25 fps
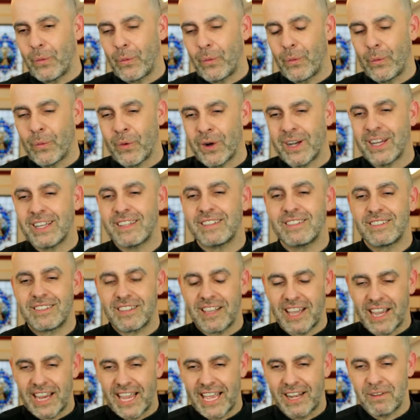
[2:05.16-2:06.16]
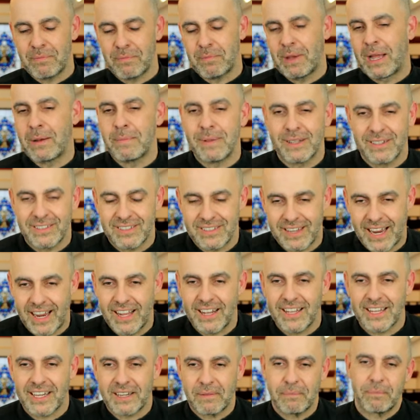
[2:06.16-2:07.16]
was I'd been
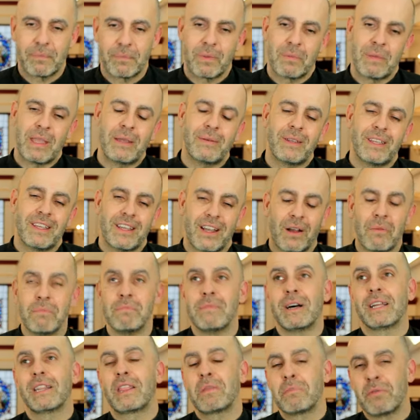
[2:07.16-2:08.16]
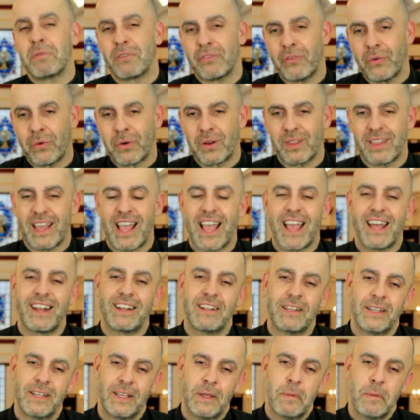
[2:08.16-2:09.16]
sailing maybe a month before that,
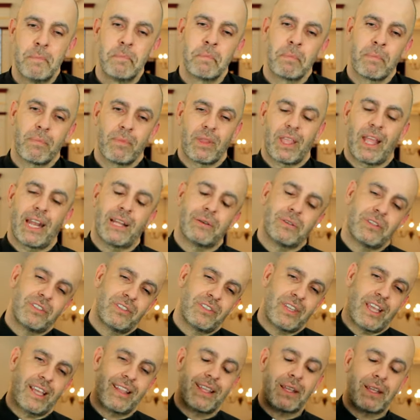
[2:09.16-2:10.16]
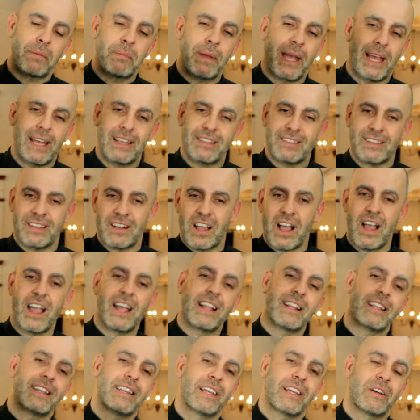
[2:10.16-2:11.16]
and I was sailing past an
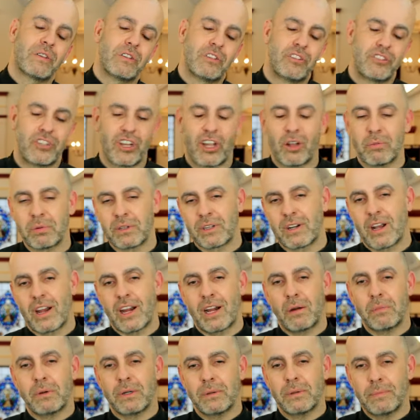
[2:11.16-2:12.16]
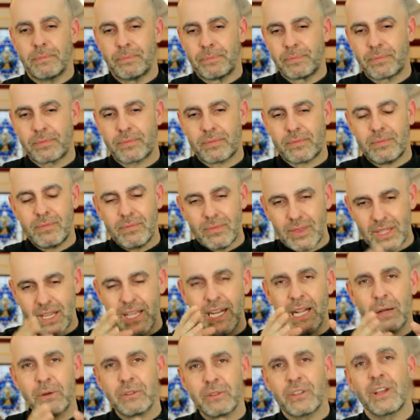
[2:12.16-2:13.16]
island out in Shelburne Harbor,
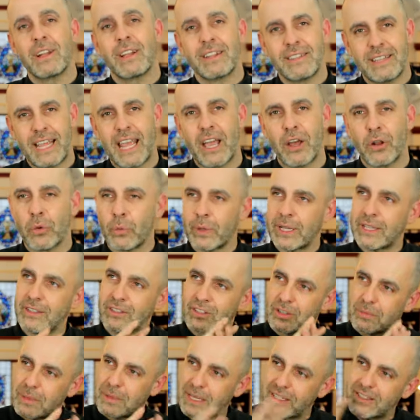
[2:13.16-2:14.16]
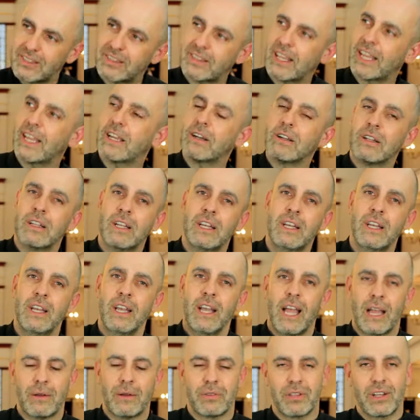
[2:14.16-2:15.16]
and I was on a downwind,
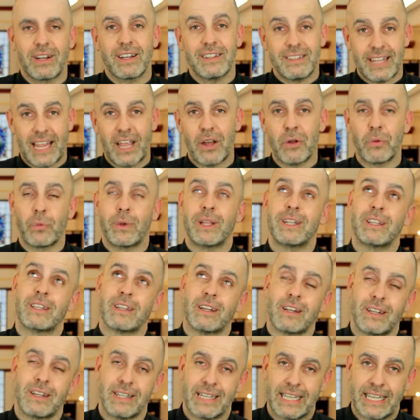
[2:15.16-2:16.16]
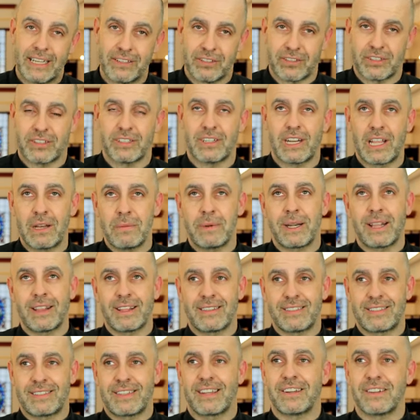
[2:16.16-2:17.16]
in a laser, and anybody
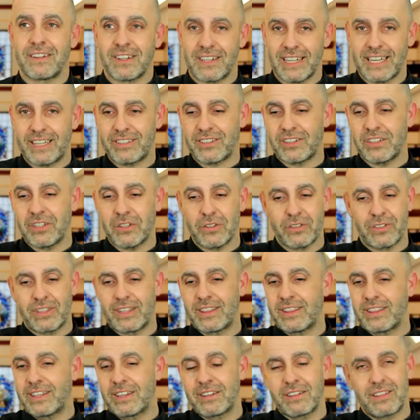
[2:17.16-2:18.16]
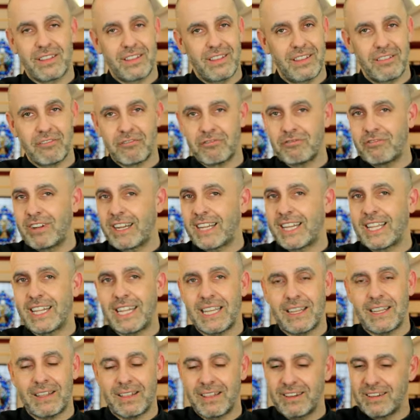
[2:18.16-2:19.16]
that sailed a laser knows that they're
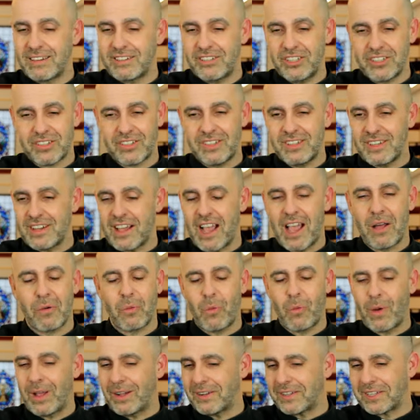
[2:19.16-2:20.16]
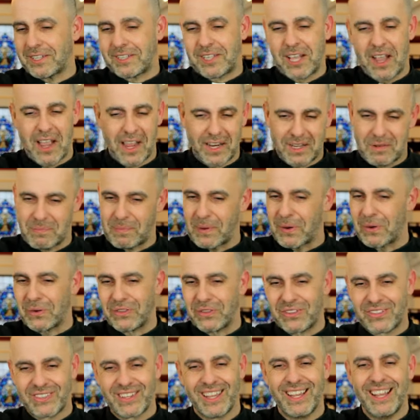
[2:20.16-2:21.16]
rickety, they're just not well-designed
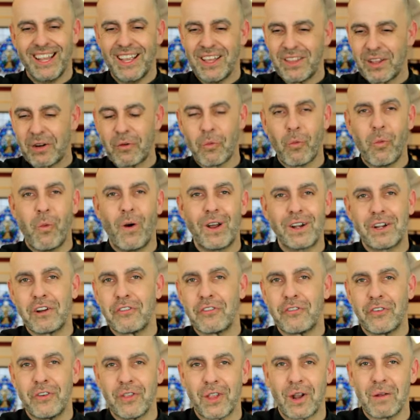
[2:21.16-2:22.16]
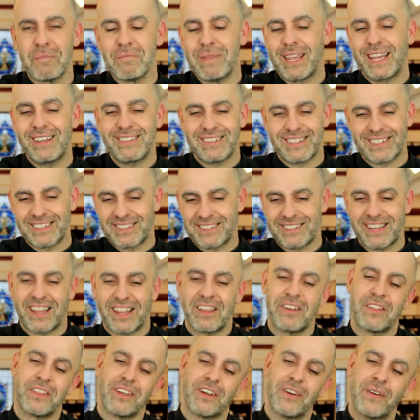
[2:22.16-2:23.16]
boats. They're wonderful and amazing to
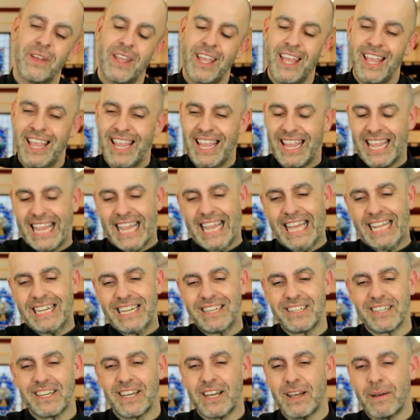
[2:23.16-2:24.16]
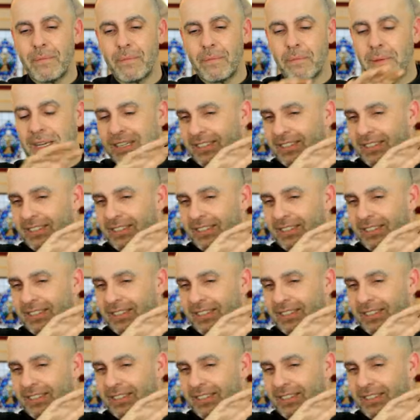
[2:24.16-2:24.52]
sail, though. And my